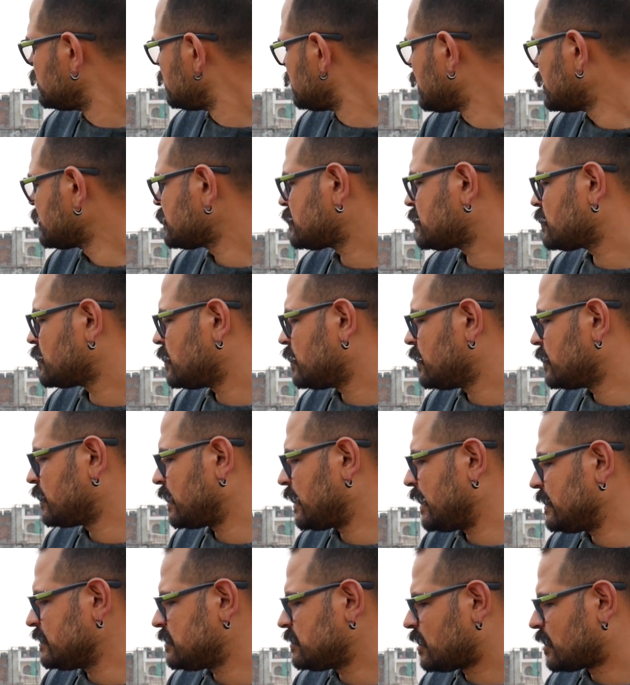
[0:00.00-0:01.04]
just a
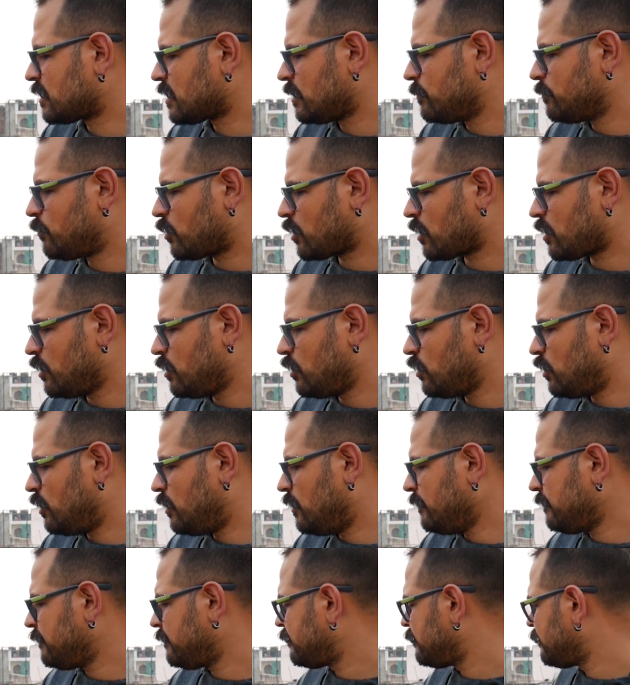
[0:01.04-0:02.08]
nice little bottle
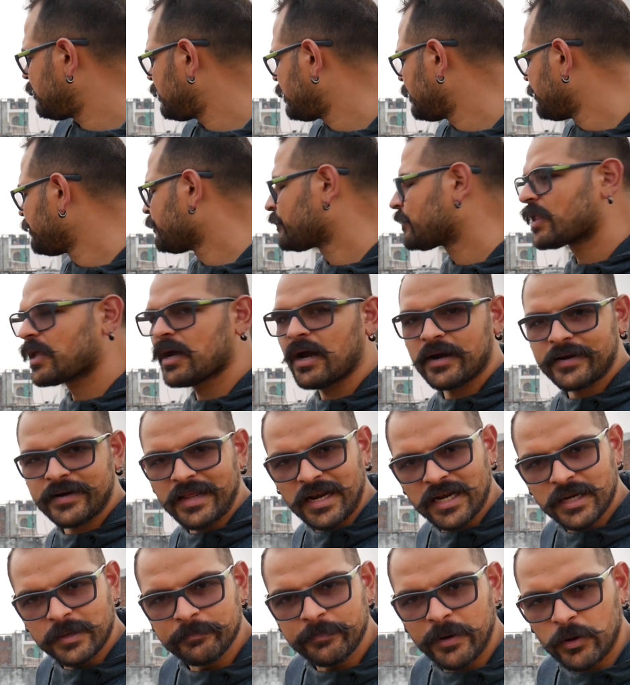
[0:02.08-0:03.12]
of
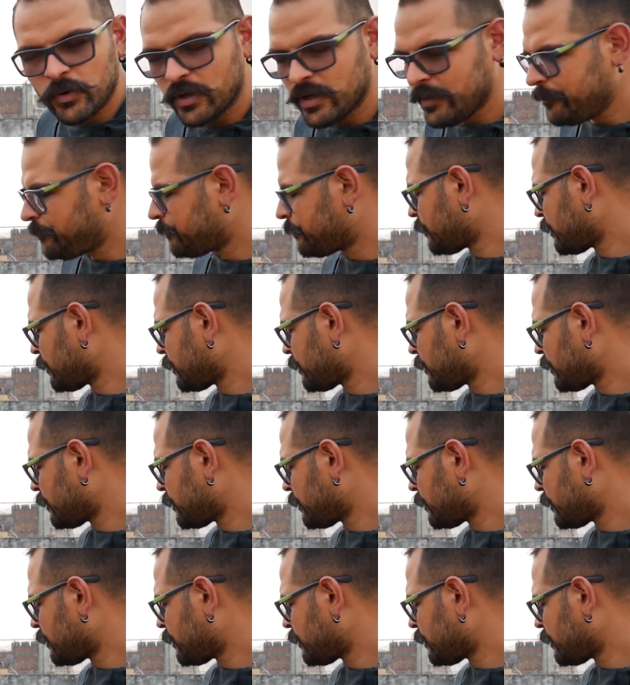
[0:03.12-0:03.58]
talcum powder.